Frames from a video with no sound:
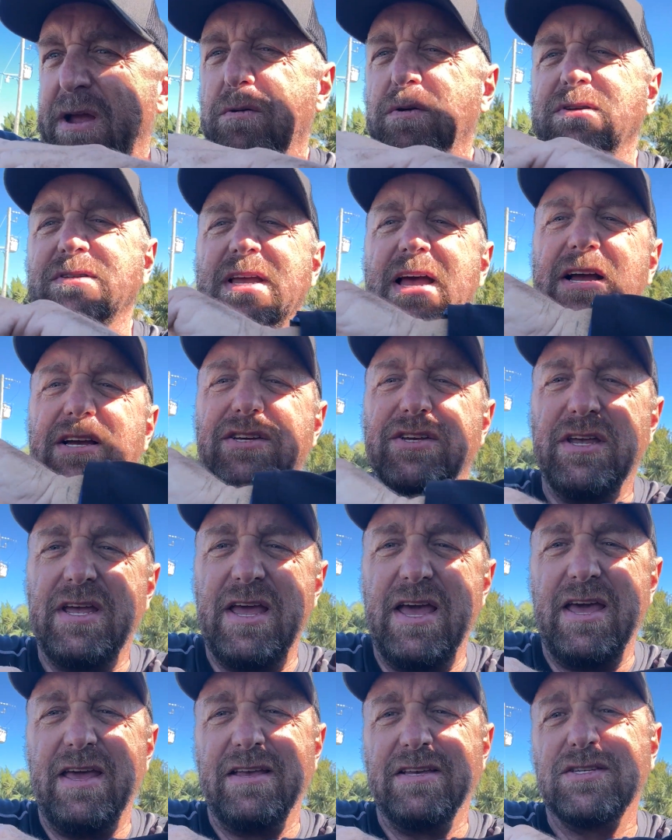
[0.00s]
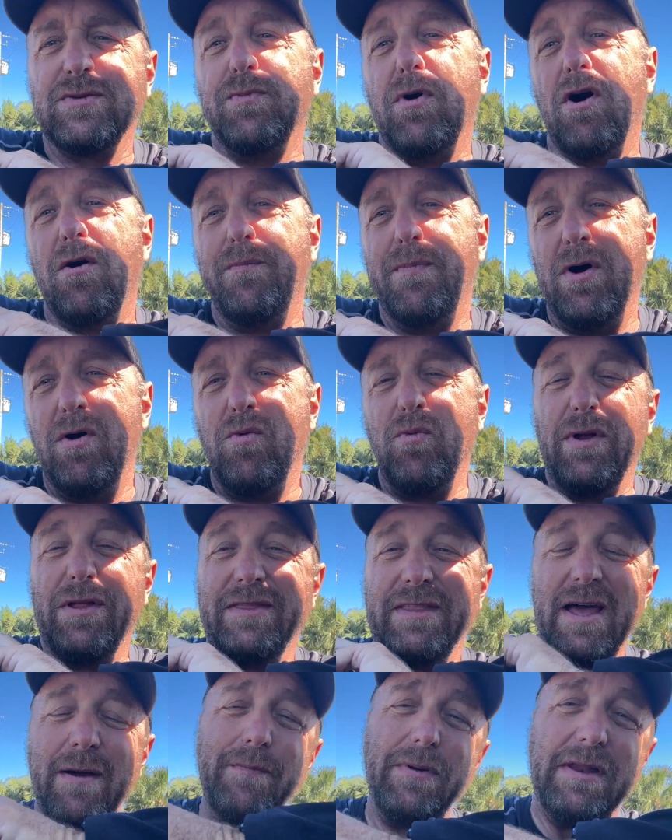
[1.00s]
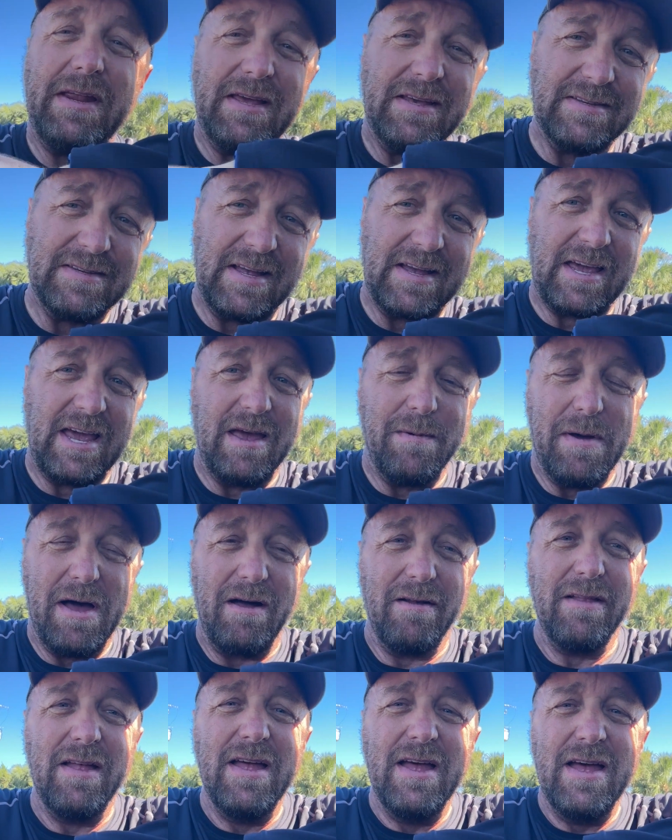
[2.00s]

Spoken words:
was actually a small boat with deputies that came out.